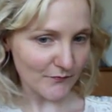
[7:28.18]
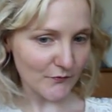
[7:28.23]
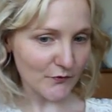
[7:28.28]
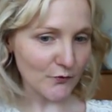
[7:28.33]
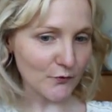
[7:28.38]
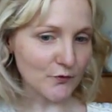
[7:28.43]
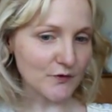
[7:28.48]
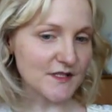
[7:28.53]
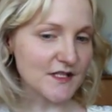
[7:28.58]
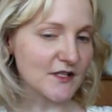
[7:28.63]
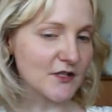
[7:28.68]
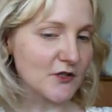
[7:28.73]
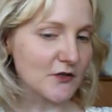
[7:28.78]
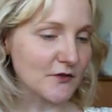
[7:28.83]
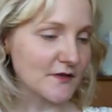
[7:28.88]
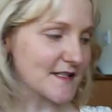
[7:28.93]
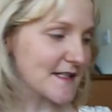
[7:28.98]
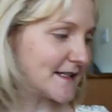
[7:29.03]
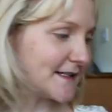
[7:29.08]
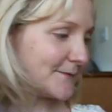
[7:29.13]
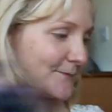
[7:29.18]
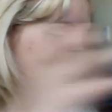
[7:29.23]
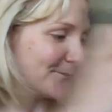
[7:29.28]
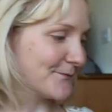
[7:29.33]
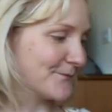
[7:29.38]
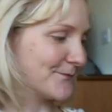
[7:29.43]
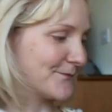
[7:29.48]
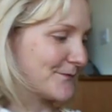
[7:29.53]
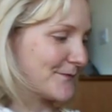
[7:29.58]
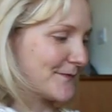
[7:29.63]
Naughty, naughty.
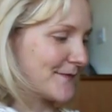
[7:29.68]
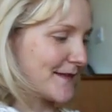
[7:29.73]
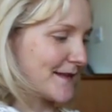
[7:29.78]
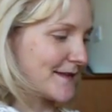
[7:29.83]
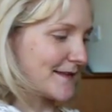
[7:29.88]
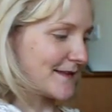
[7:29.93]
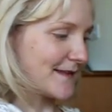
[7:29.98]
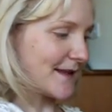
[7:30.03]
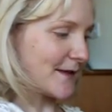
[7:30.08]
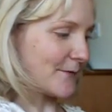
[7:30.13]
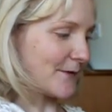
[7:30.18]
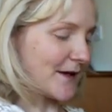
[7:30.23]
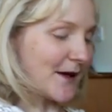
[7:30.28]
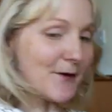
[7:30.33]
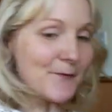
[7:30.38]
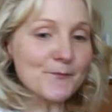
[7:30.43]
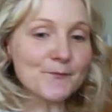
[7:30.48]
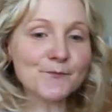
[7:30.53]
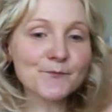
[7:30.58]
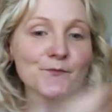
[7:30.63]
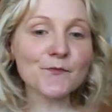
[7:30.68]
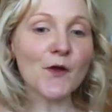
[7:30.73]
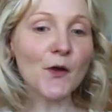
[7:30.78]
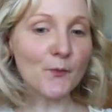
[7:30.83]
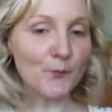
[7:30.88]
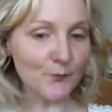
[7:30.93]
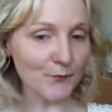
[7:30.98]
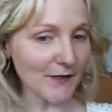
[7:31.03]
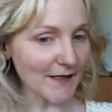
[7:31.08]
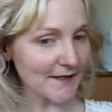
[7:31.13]
There we go.
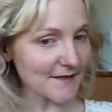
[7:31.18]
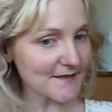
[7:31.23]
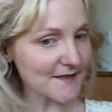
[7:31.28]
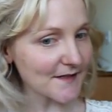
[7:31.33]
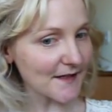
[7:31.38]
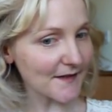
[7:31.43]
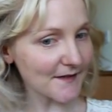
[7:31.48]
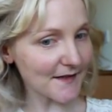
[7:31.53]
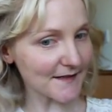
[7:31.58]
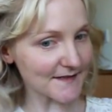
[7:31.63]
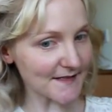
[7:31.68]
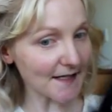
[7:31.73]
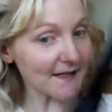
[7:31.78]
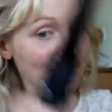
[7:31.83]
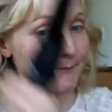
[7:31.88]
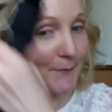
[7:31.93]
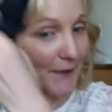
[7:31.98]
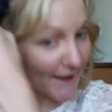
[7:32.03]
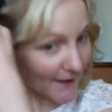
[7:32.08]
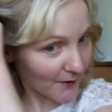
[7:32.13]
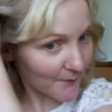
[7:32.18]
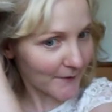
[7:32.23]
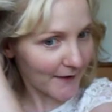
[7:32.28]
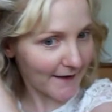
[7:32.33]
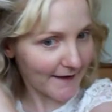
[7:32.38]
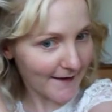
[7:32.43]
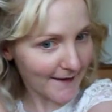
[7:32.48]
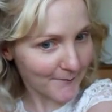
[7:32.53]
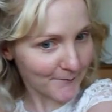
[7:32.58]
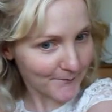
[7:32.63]
Brilliant, so now that's it. Pick up the
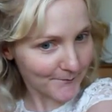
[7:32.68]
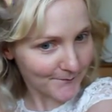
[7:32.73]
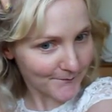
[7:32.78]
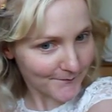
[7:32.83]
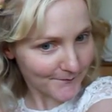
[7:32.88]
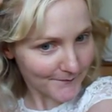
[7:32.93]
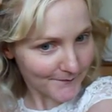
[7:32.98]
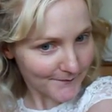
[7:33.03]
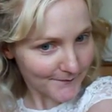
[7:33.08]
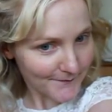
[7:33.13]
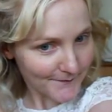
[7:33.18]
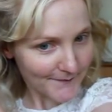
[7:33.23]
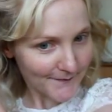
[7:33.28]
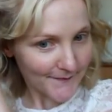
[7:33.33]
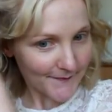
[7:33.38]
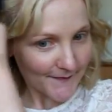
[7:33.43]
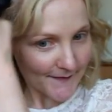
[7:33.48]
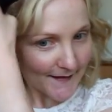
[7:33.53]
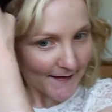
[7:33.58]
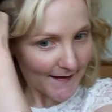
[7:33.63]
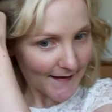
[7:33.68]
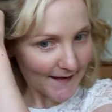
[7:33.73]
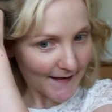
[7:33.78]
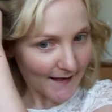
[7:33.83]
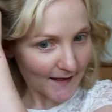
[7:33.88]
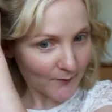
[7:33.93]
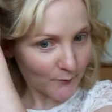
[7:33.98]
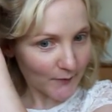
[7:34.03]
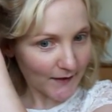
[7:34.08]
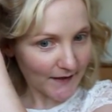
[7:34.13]
hair
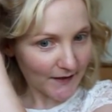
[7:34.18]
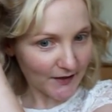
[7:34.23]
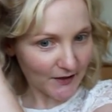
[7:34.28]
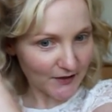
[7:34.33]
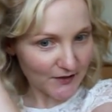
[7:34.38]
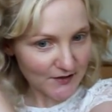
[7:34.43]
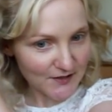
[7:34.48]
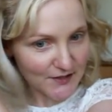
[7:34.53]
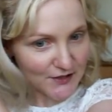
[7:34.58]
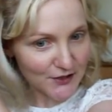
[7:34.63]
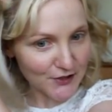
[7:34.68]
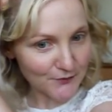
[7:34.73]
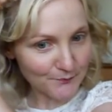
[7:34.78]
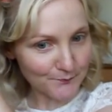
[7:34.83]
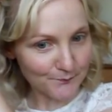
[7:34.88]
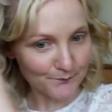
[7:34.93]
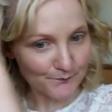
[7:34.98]
and we can continue.